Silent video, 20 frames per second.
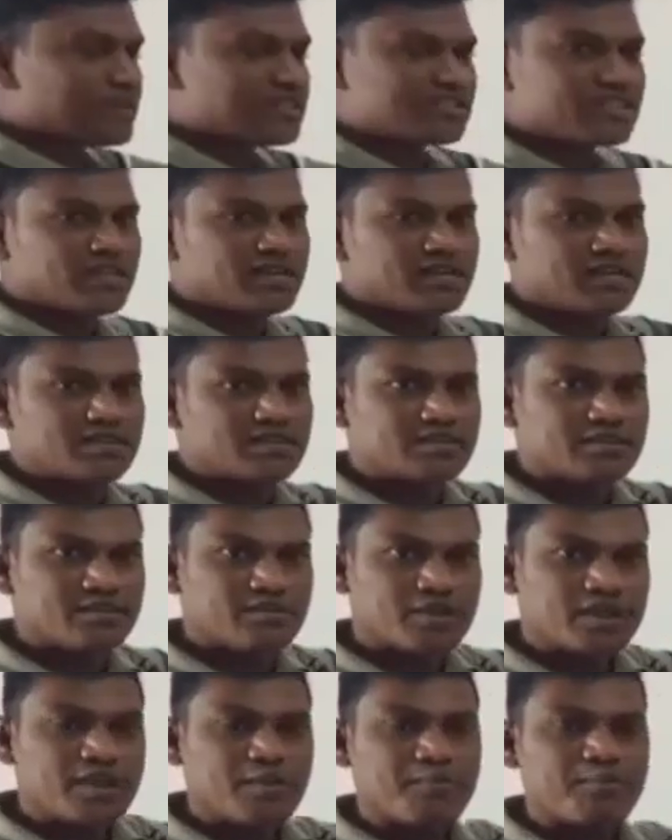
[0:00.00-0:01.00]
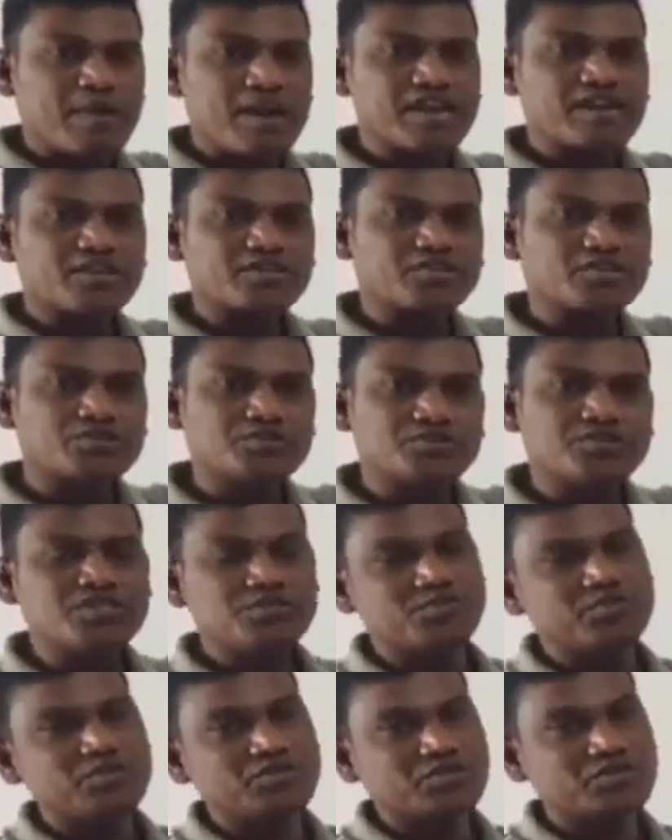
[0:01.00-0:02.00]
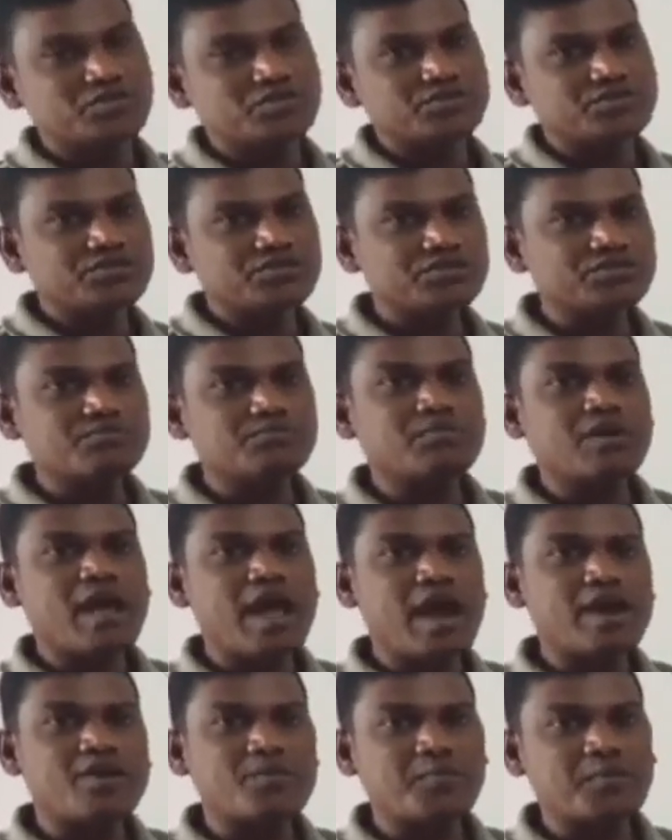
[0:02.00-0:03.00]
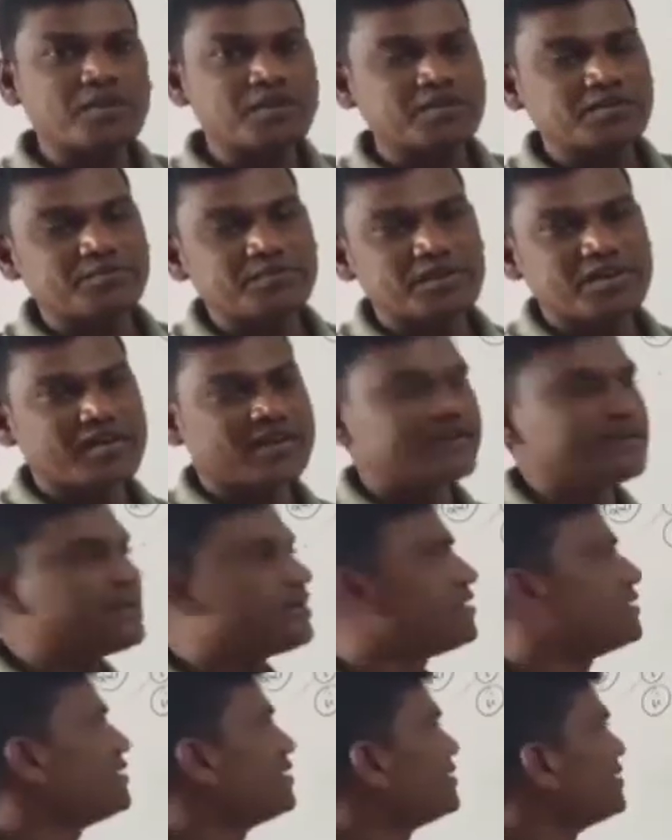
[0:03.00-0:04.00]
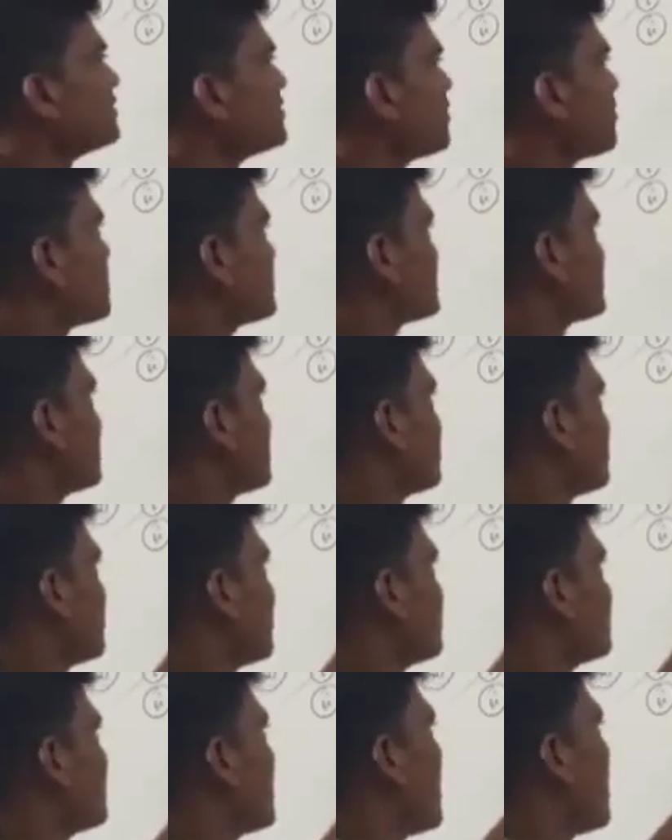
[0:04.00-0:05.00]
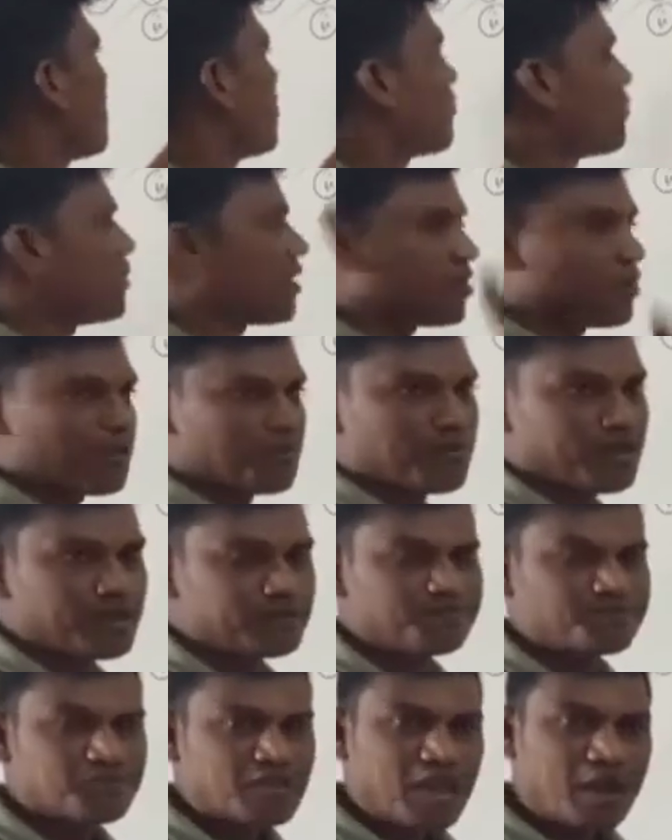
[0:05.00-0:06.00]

person minus 2D means immediately it is represented the myopia.